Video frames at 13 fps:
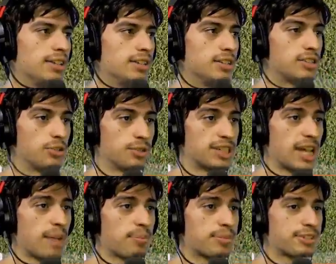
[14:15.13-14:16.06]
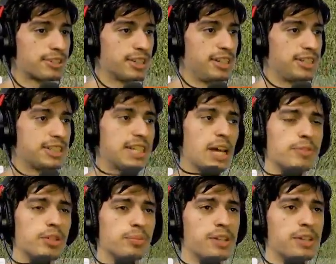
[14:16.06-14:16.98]
So steps. These
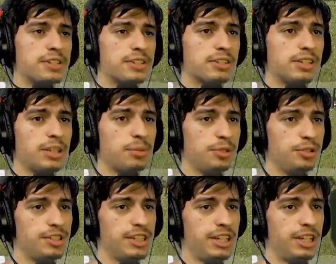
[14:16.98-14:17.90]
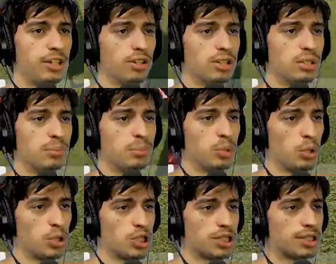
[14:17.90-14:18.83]
steps are basically what you see here on the
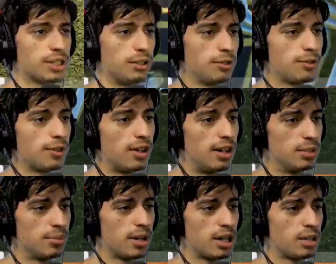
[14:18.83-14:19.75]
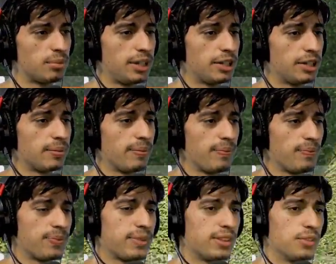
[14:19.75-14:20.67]
coach itself on the bottom here.
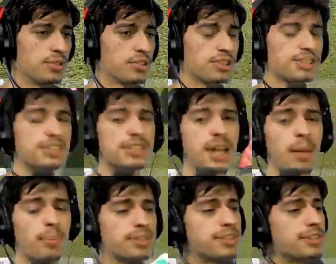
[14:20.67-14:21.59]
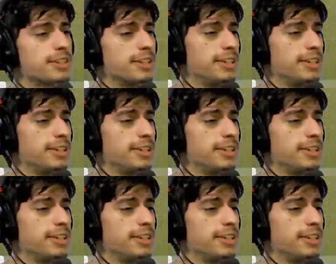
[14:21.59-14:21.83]
Those are the steps.